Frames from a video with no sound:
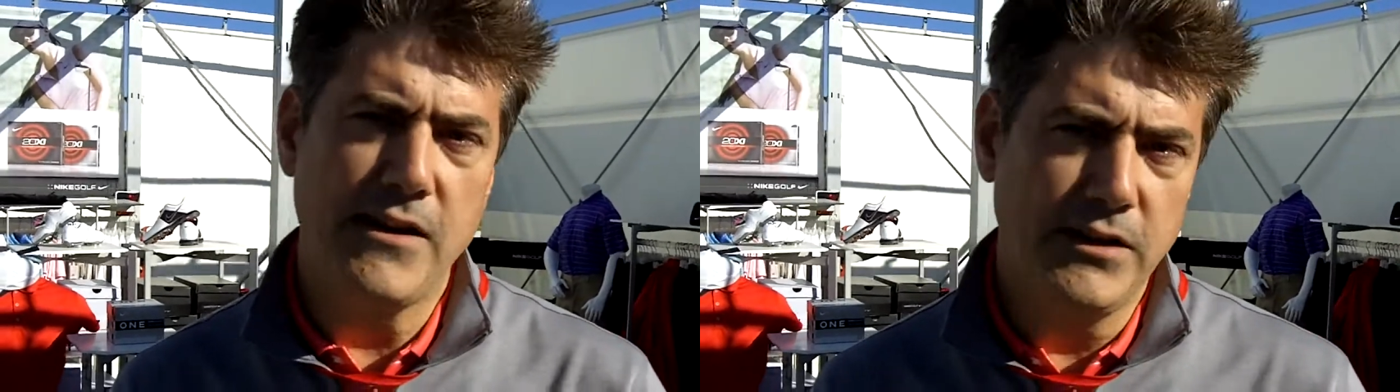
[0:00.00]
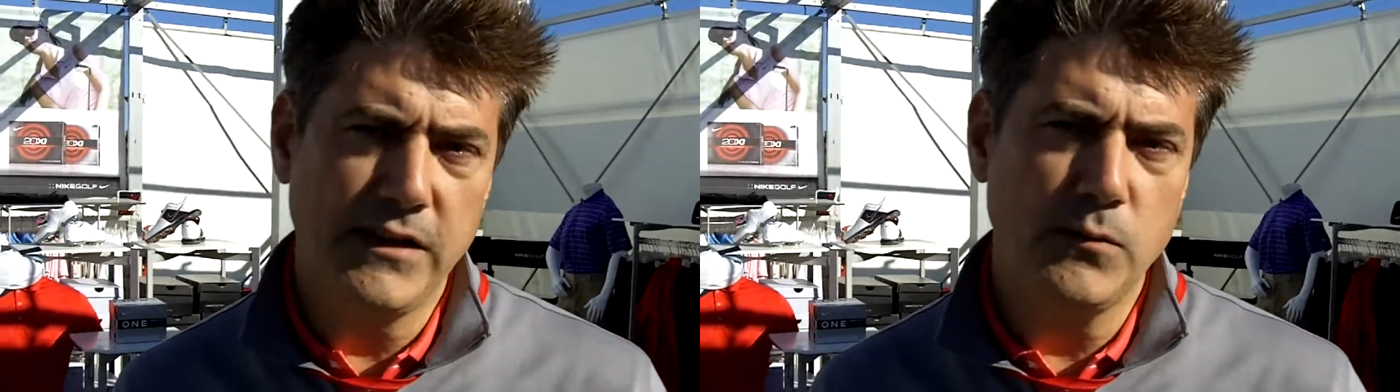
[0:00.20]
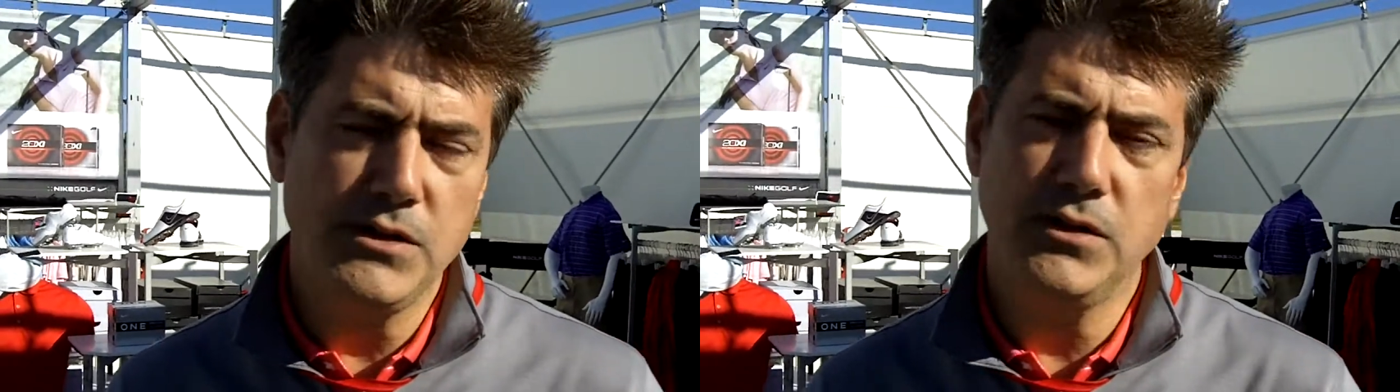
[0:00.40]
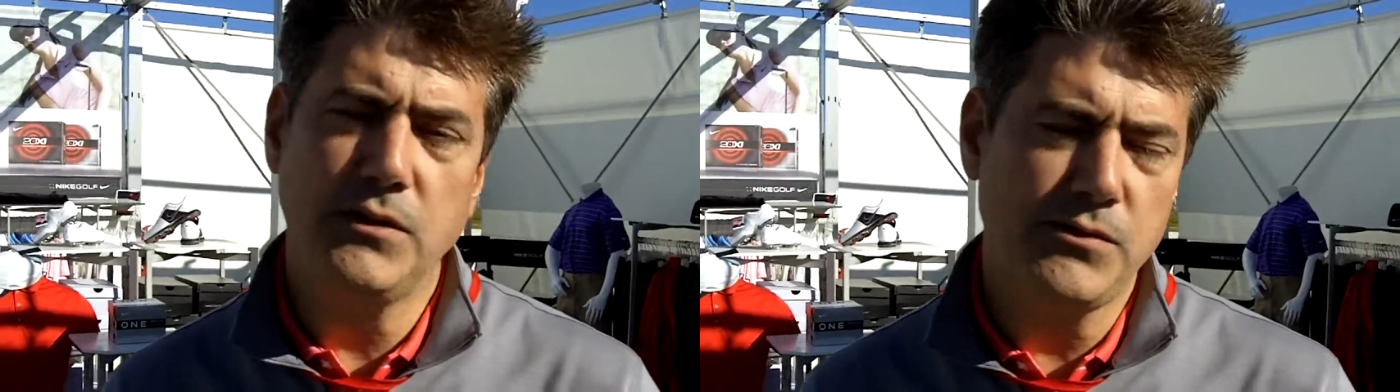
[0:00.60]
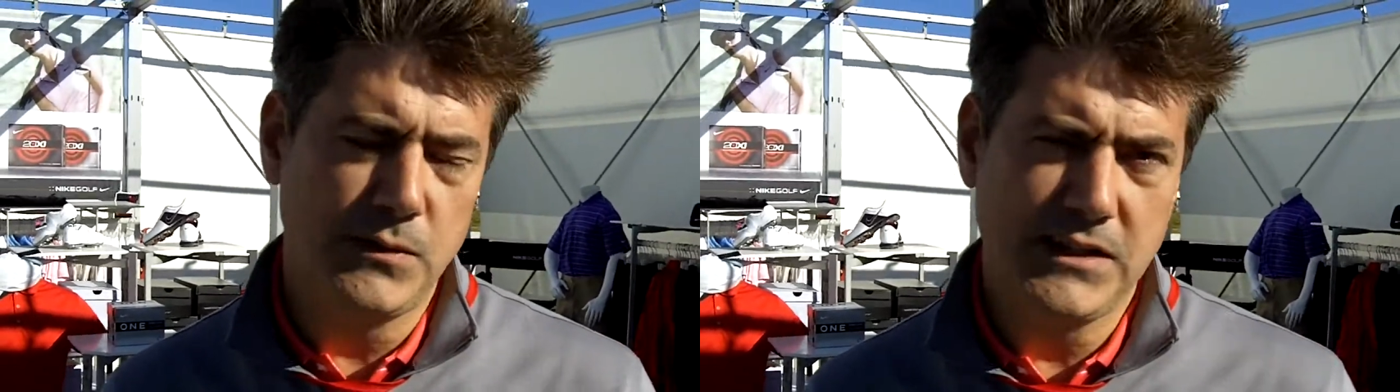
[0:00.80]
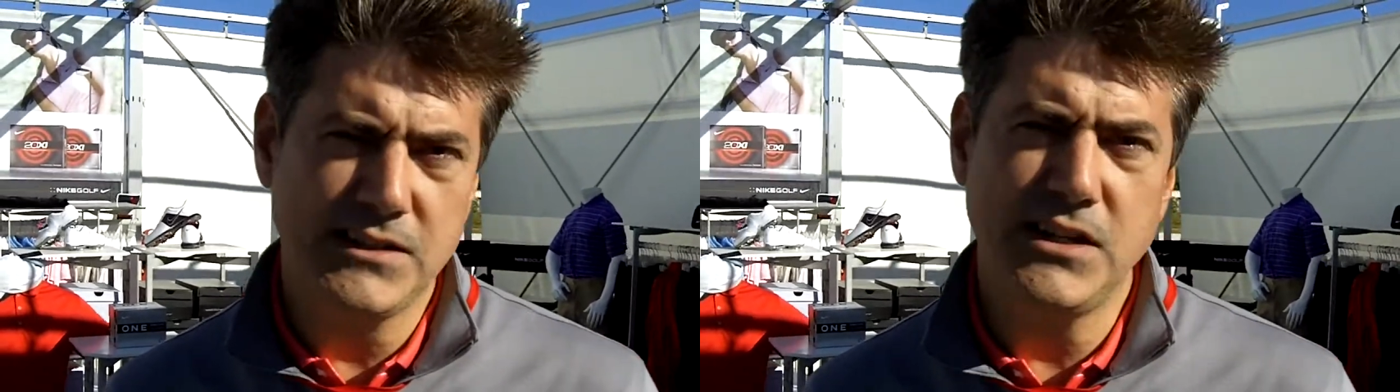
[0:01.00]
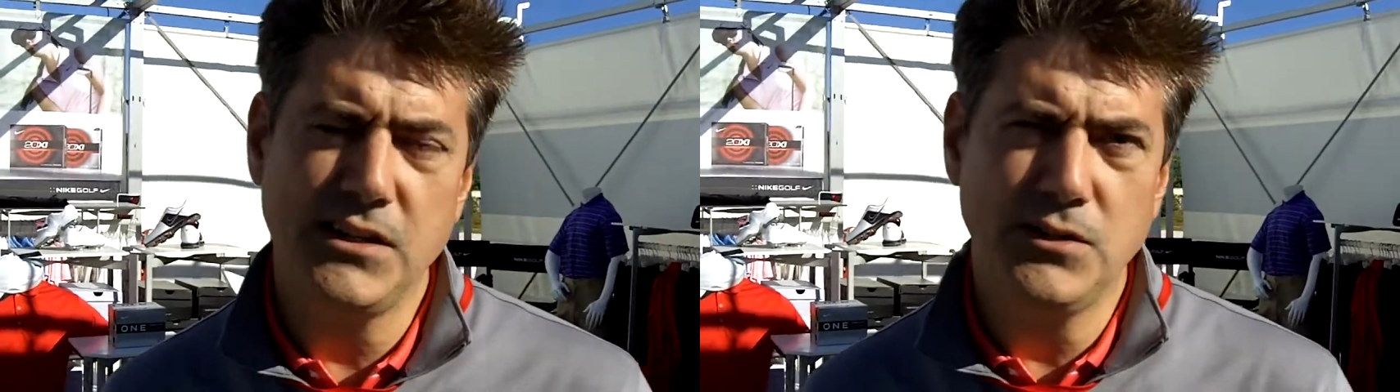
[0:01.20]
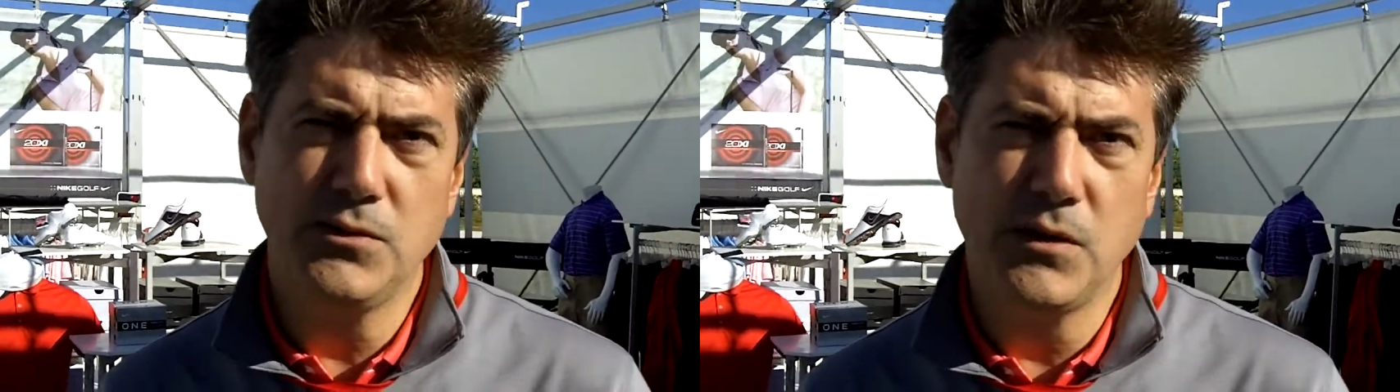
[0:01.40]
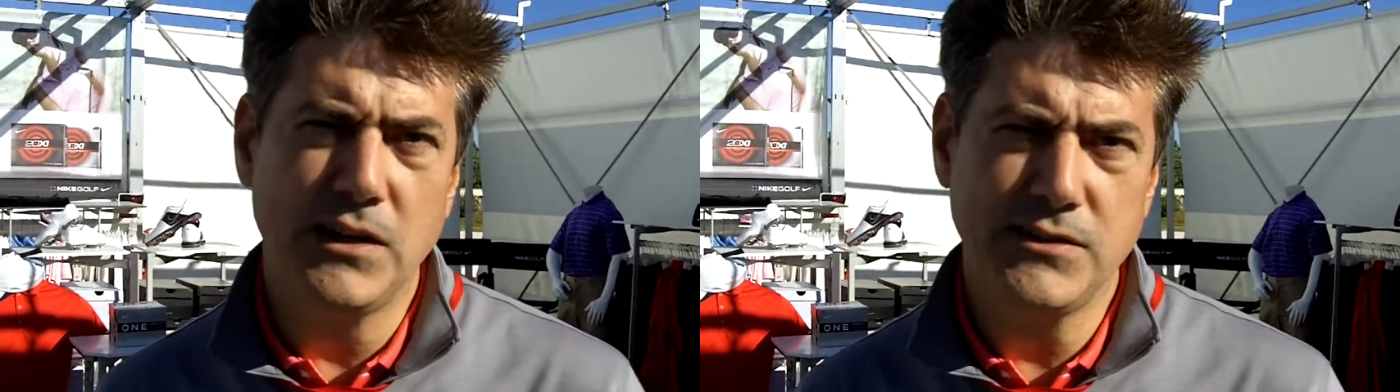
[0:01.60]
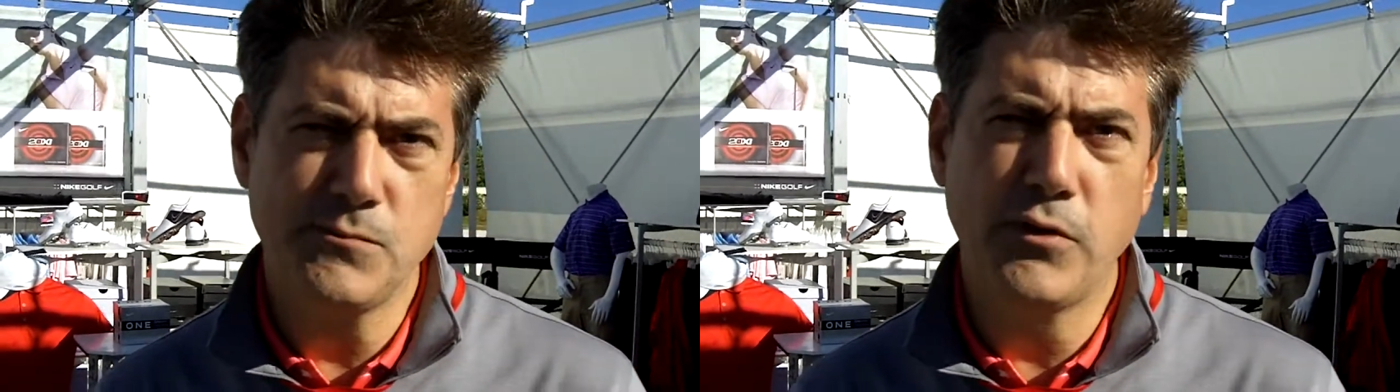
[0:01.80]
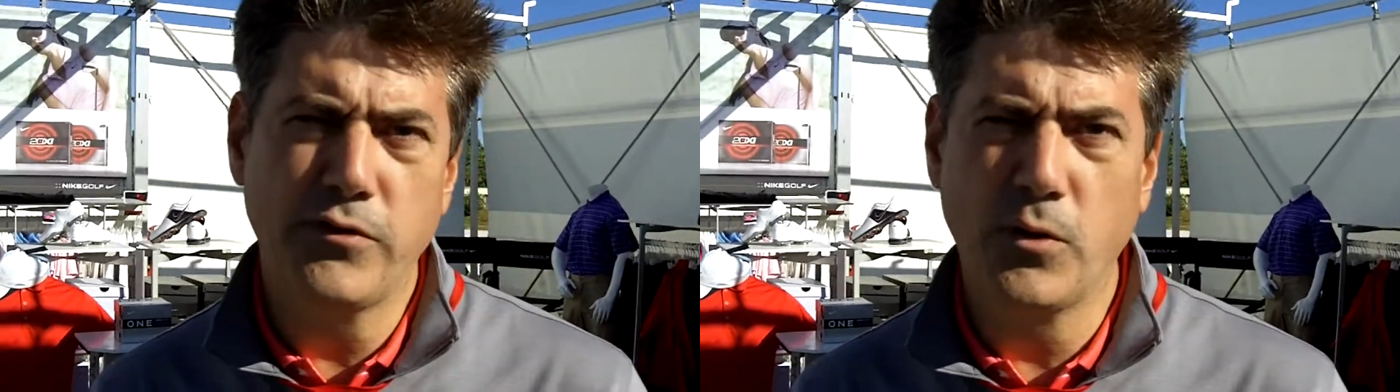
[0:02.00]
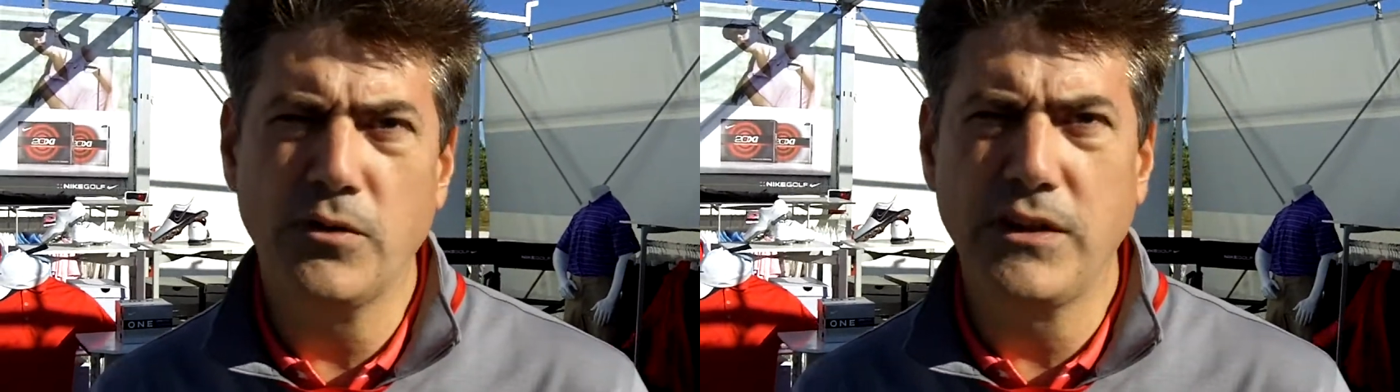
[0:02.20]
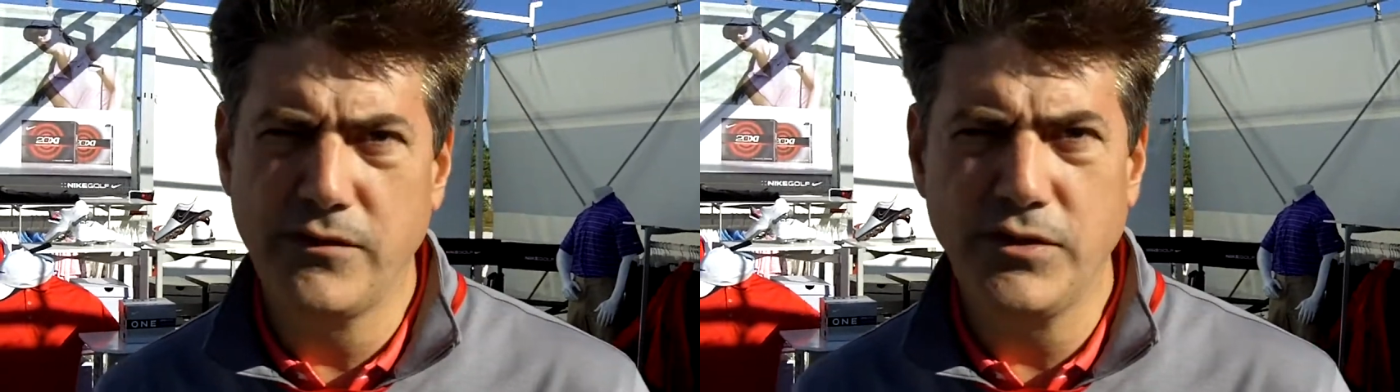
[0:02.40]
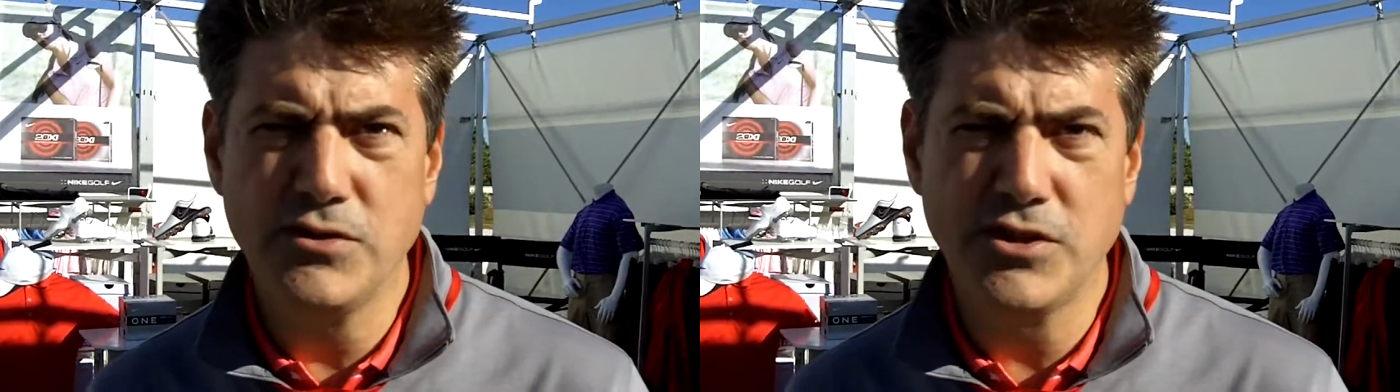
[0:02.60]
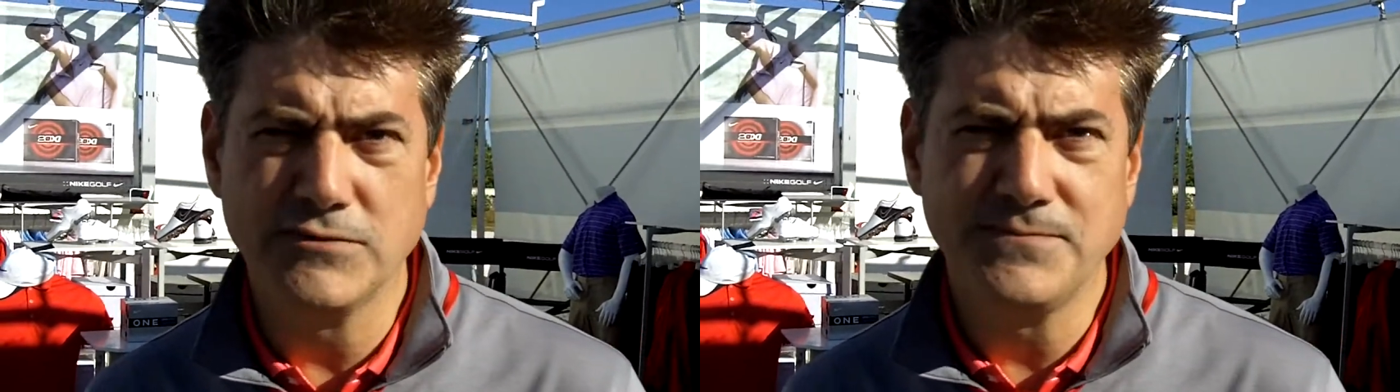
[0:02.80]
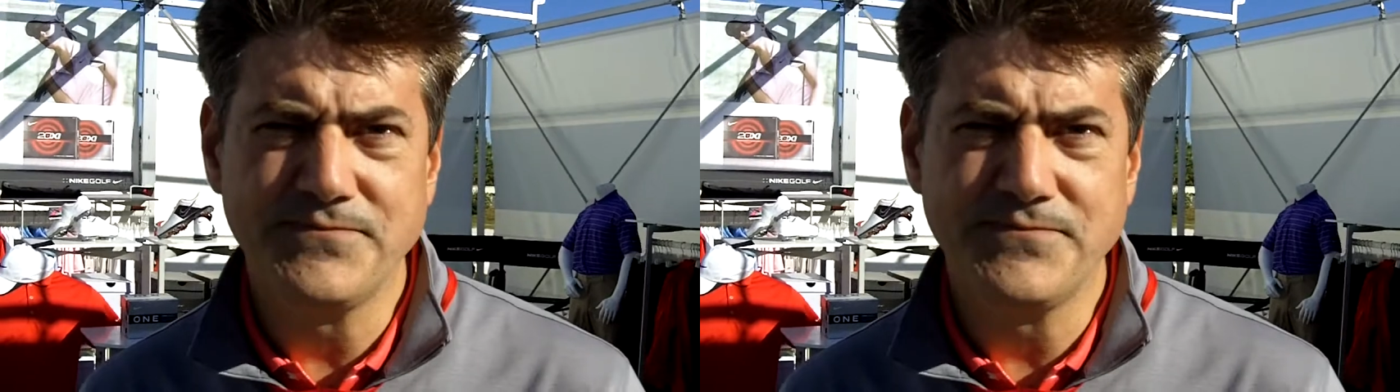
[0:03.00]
everything we do as we continue uh, to move forward in the future.